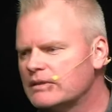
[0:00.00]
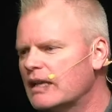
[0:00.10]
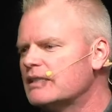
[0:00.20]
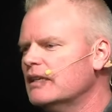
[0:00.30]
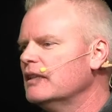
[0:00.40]

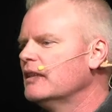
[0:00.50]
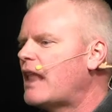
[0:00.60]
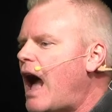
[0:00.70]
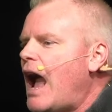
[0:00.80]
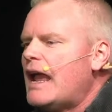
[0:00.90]
doesn't
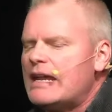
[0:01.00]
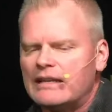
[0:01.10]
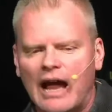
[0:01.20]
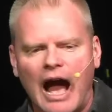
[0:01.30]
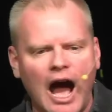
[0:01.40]

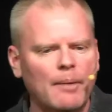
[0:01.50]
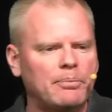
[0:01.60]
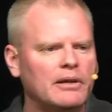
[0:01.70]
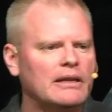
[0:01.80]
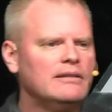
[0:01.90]
line up
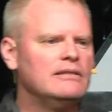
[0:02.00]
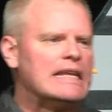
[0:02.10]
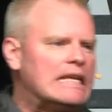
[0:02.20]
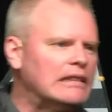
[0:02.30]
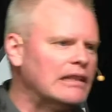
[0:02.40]

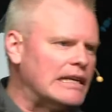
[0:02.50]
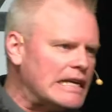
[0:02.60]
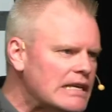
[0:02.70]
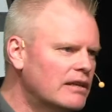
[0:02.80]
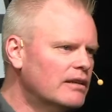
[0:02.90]
neatly